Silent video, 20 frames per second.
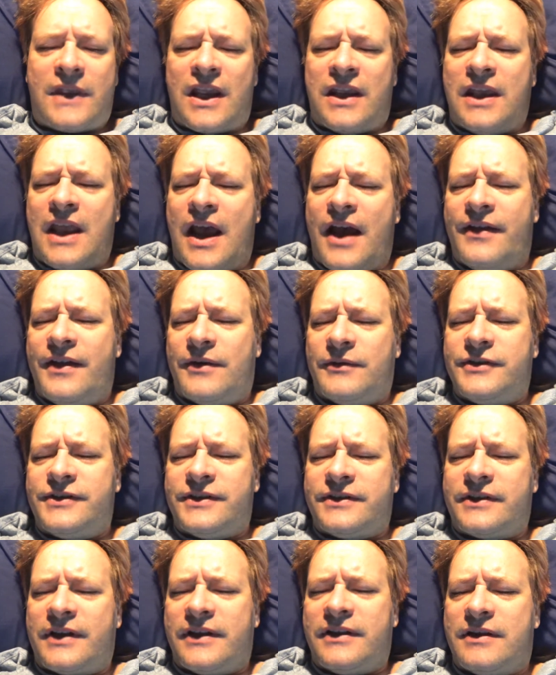that was
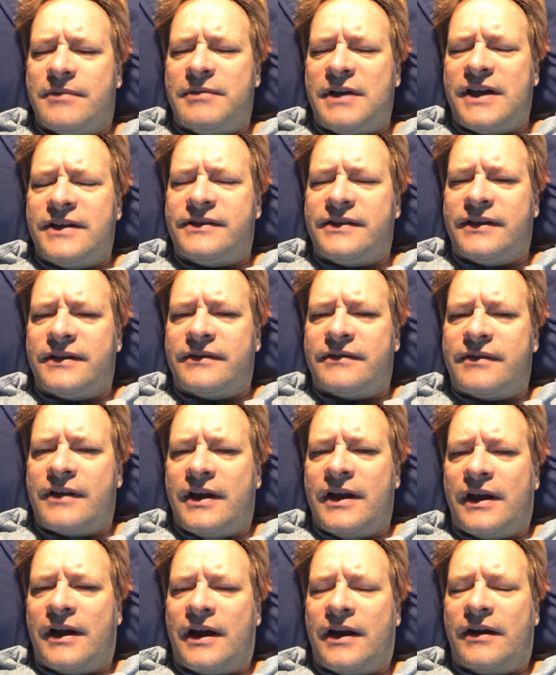just like the basic thing.